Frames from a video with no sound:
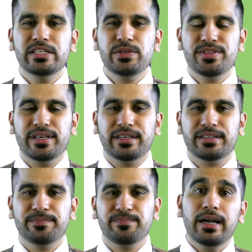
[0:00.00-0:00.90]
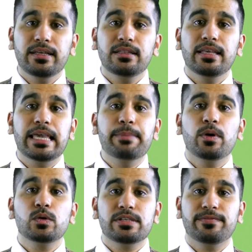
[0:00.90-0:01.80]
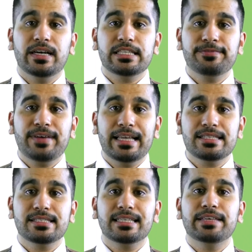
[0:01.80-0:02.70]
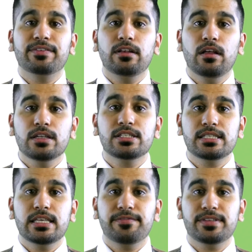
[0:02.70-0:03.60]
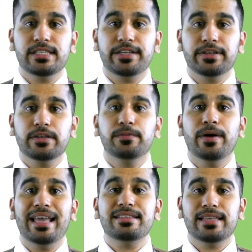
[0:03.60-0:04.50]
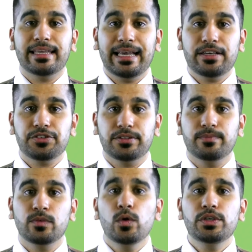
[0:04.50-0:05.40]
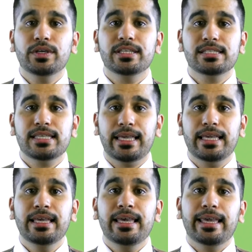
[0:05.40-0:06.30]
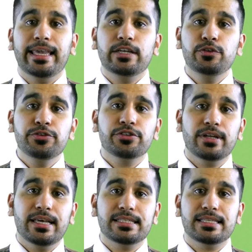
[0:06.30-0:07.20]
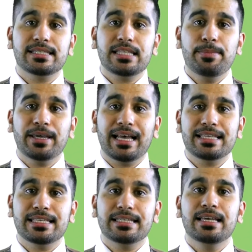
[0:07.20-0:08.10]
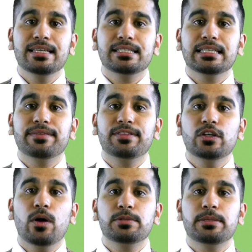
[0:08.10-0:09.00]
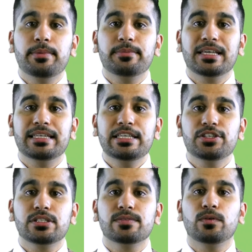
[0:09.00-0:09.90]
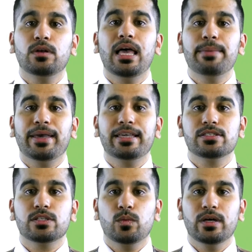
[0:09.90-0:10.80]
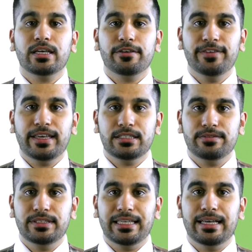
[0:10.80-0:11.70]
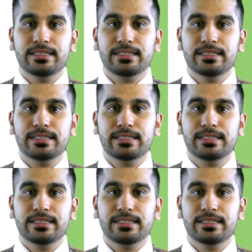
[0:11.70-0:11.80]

while you think. Bile emulsifies fats to give a large surface area for enzyme action. Or you can say it neutralizes stomach acid to give the optimum conditions for lipase to work effectively